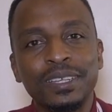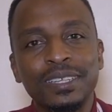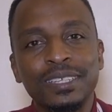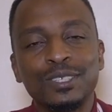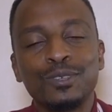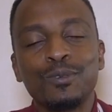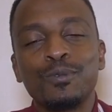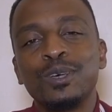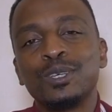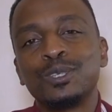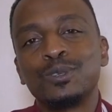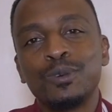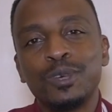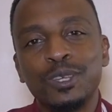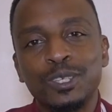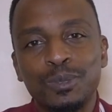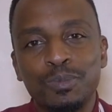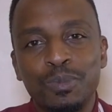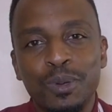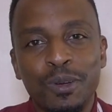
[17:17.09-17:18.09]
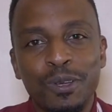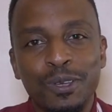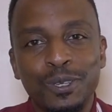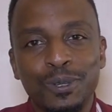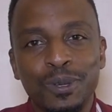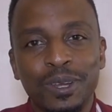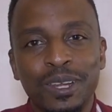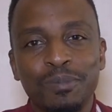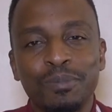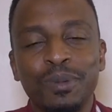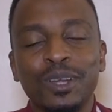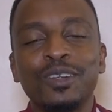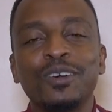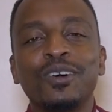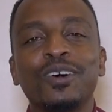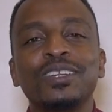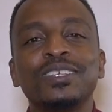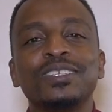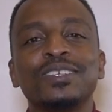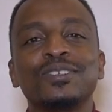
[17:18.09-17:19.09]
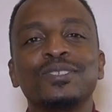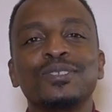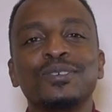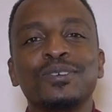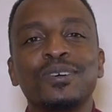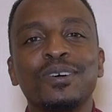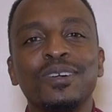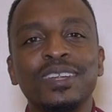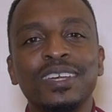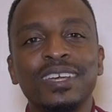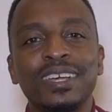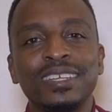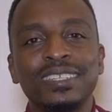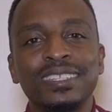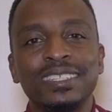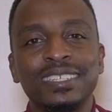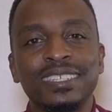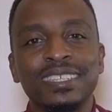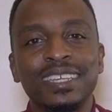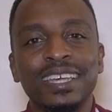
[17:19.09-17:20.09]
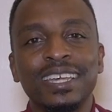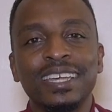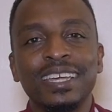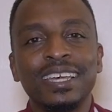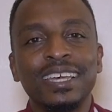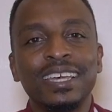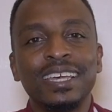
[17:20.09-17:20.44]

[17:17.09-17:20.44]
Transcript: So we're sowing spiritually, but God is also calling us to say,